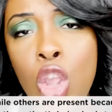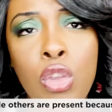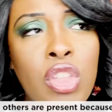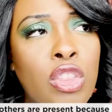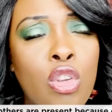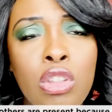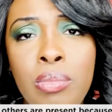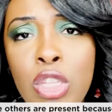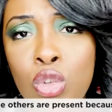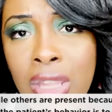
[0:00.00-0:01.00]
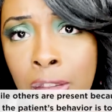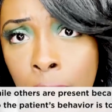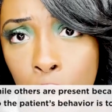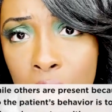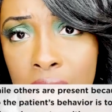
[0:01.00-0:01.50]
You think they're going to be drinking
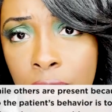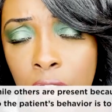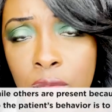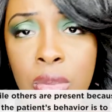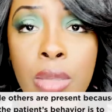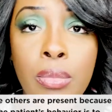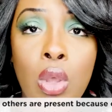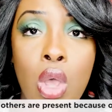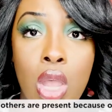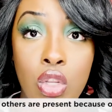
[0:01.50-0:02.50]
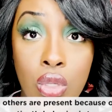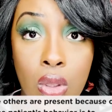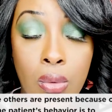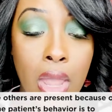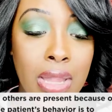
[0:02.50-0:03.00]
fluids in front of people?
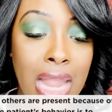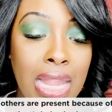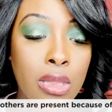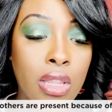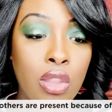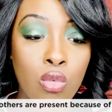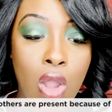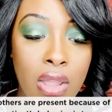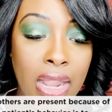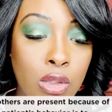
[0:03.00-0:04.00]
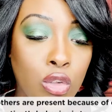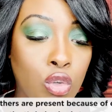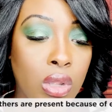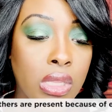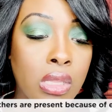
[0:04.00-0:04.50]
No. Now let's look at the wrong answer
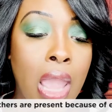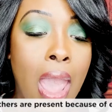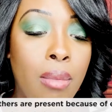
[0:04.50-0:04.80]
choices.